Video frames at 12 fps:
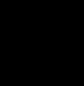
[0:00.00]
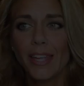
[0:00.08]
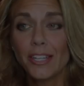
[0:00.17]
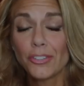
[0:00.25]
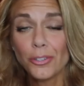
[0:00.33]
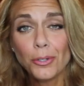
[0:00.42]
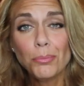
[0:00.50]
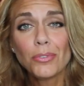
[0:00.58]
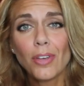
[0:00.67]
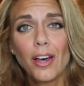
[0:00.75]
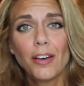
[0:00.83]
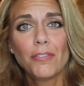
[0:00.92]
In
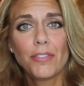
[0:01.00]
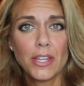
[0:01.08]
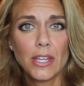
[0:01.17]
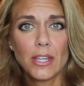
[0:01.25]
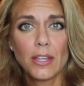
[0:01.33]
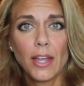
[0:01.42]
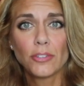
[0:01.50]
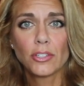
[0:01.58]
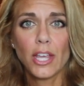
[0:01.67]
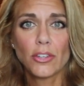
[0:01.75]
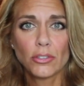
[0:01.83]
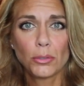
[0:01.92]
terms of the
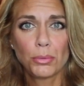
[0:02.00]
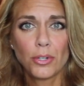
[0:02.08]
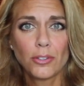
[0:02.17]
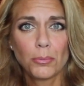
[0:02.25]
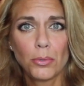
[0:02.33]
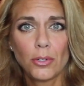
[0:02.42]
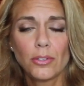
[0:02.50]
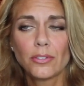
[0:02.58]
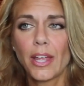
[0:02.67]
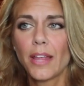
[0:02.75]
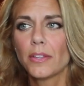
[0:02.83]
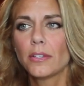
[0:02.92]
educational
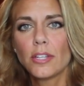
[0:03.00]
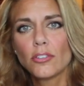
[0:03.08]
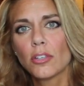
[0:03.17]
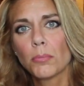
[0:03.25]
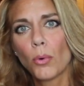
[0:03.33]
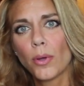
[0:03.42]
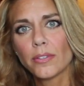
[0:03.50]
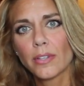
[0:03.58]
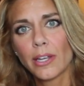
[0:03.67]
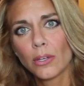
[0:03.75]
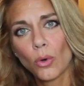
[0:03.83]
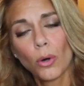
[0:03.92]
principles and the teaching points
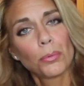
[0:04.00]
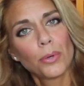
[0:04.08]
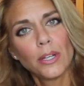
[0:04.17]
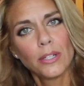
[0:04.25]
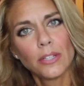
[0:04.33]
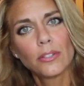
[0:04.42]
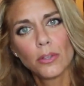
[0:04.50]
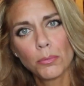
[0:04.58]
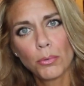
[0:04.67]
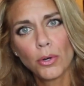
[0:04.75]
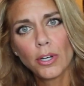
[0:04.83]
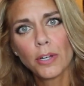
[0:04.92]
that I incorporated into the
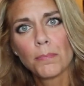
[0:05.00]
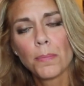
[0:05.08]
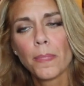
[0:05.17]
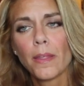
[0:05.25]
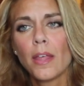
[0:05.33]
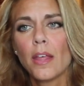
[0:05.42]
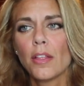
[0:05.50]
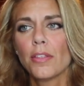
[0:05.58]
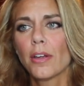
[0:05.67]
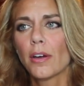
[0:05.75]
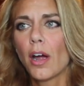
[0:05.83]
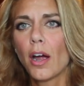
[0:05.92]
book,
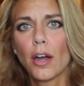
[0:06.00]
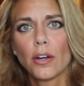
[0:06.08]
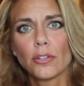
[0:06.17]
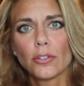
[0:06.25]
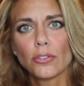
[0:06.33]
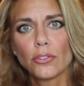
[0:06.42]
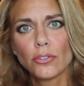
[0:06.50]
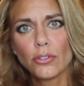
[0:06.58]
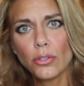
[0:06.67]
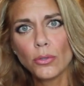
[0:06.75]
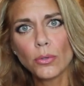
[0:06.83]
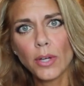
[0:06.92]
there are
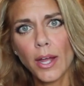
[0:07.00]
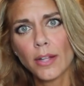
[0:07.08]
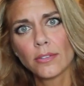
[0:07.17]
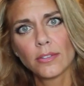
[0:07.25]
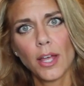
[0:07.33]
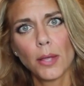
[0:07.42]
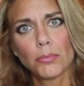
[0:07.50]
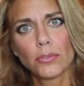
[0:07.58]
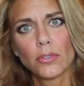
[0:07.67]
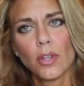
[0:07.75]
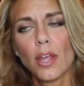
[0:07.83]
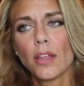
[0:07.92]
two
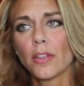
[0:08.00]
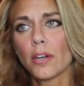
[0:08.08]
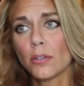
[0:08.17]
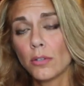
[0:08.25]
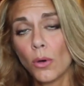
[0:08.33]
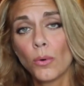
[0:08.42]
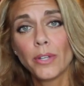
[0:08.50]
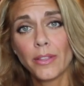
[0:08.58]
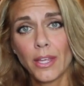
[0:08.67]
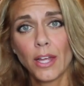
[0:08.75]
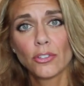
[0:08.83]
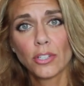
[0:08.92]
concepts that are known in
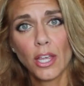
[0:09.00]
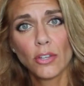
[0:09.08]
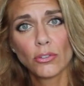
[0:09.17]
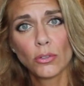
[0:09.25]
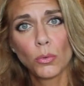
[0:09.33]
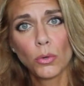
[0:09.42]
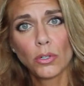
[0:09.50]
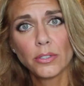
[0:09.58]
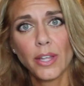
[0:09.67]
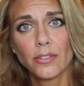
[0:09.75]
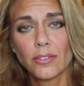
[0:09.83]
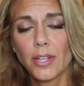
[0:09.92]
the educational
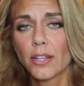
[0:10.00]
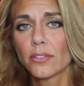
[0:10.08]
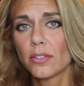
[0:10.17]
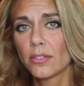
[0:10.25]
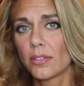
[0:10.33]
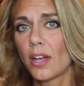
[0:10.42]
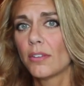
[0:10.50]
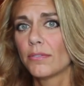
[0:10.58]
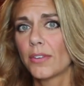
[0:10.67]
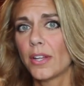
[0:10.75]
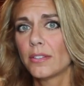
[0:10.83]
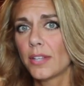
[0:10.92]
world as
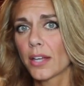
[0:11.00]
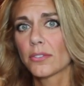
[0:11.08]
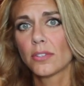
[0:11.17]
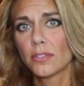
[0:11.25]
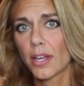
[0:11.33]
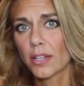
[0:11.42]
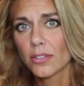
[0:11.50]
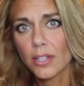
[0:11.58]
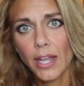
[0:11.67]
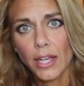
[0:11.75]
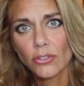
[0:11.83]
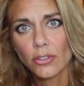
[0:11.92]
text-to-self and text-to-text
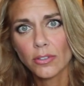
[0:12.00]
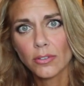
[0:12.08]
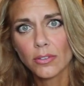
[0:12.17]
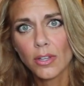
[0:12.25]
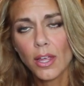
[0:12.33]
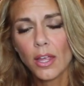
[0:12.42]
connections.